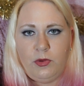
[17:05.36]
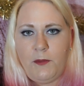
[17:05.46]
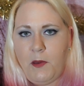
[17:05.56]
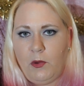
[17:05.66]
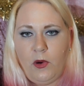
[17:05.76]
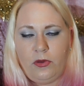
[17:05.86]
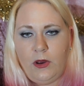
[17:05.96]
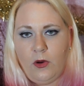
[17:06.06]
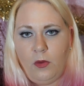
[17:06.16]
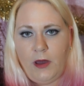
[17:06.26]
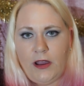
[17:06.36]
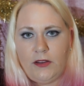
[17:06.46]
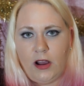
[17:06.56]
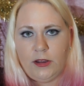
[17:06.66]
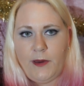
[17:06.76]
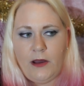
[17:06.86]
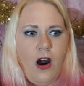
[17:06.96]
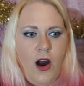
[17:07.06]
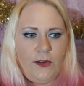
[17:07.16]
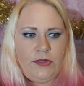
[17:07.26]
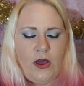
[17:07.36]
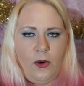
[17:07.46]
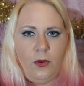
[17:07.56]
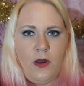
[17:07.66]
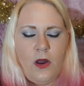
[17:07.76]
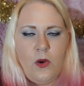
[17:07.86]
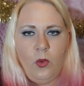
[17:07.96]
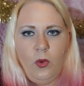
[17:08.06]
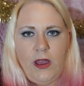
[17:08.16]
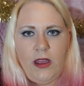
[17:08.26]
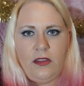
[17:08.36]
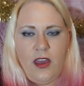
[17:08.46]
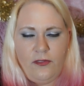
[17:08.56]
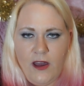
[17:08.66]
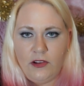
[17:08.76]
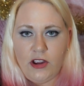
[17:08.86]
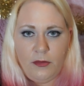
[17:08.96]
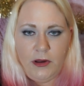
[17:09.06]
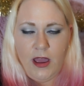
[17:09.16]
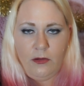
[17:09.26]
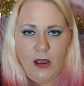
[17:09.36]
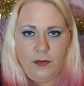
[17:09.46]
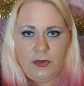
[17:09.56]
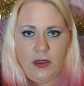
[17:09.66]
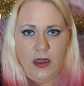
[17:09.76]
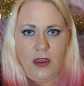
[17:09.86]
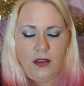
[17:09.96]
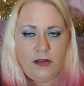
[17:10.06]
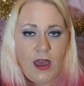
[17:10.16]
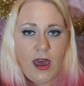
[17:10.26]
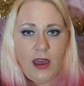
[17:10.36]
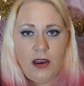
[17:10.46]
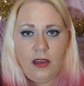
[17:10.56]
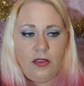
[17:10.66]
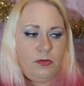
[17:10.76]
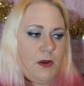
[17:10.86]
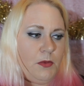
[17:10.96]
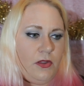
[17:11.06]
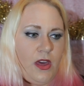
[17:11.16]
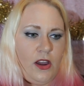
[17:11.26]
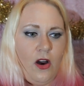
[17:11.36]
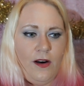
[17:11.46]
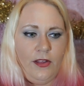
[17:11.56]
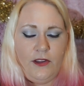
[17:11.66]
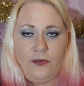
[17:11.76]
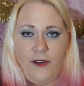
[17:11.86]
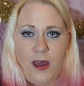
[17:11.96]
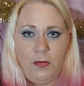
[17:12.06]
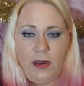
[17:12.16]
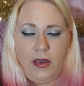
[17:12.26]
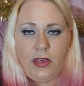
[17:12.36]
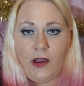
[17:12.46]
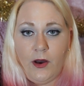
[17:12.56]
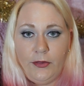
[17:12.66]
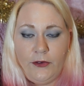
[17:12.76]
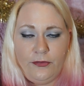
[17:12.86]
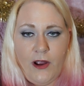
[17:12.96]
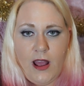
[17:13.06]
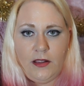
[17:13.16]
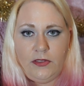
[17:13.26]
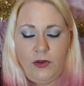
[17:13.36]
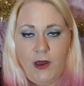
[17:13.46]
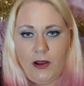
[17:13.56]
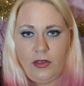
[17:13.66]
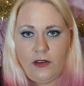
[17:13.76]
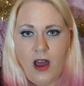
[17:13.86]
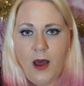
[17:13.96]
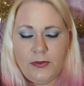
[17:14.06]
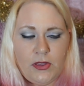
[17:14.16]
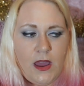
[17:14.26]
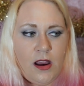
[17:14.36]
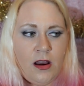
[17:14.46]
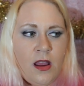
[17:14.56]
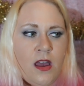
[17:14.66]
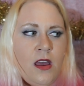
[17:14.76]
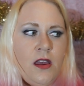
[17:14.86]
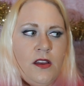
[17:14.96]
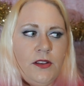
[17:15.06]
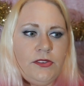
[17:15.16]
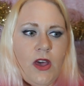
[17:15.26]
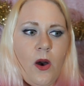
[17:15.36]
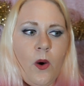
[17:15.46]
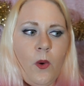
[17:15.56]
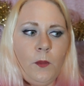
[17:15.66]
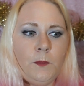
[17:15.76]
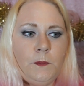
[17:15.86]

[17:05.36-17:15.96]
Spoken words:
where people go through your home like I talked about. Also, when they found Jonbenet Ramsey dead, remember they called their family, they called their friends, you had all the cops there. So,